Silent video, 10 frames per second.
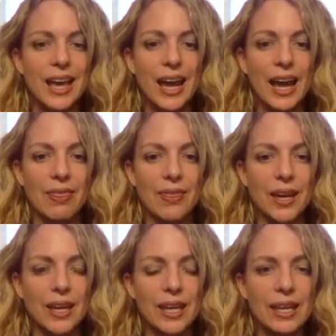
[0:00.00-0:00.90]
And then
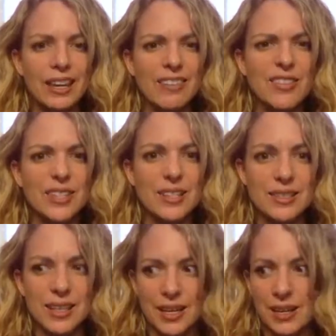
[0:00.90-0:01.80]
it gives us
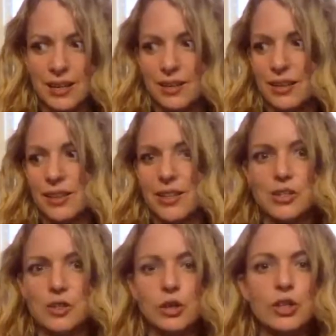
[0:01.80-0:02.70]
like
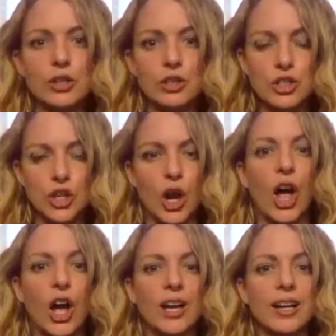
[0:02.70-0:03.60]
this little
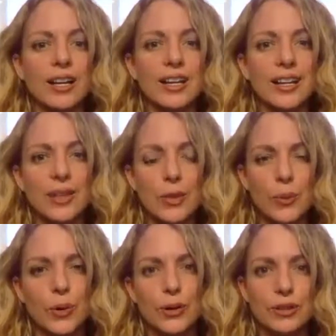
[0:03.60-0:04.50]
chunk in the
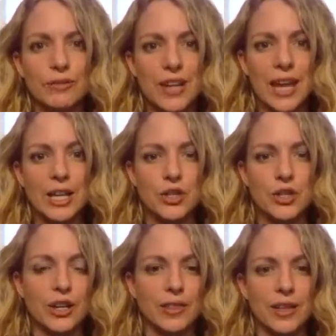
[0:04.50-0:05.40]
world of
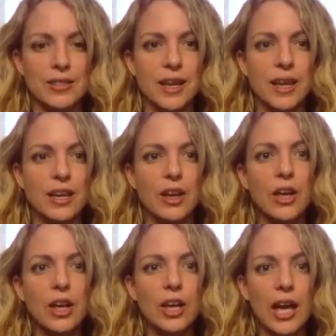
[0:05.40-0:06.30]
nature. And that's like,
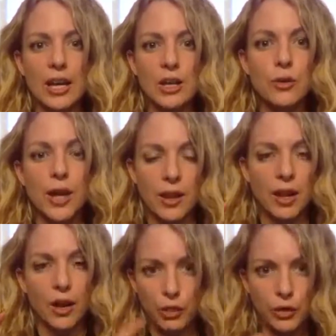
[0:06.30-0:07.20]
and you get
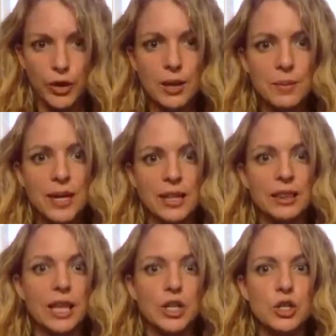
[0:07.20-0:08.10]
a 30-minute
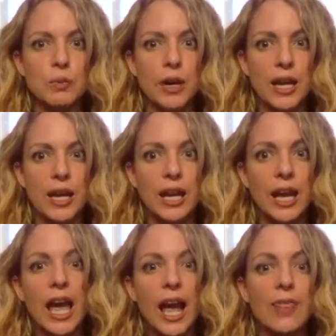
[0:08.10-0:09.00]
lunch break,
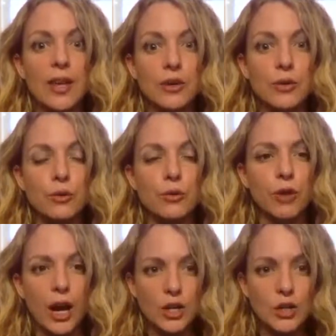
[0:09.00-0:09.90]
and then you
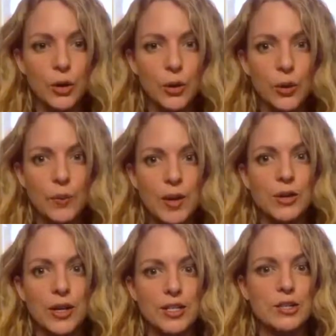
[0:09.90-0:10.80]
rush home and you
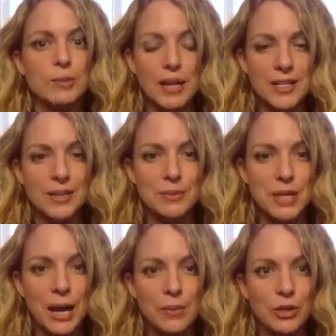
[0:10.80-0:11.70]
get to spend some
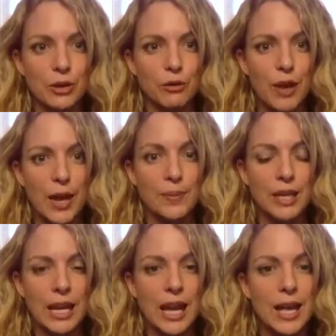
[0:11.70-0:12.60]
time with your
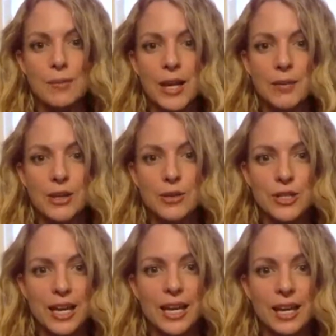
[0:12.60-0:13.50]
family, and maybe you
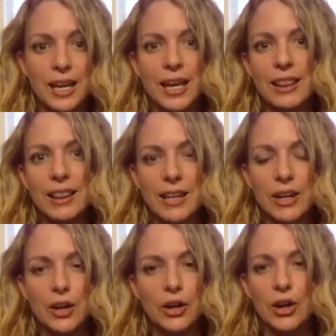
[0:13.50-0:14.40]
take like
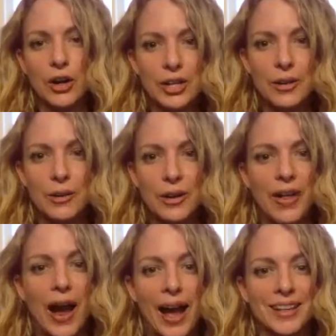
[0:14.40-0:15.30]
a cardio
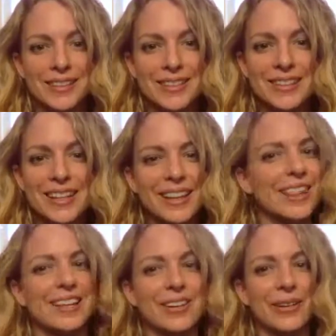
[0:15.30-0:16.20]
class and then
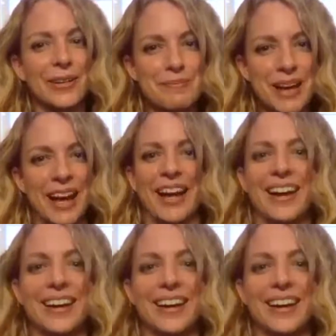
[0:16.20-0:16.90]
you go to bed.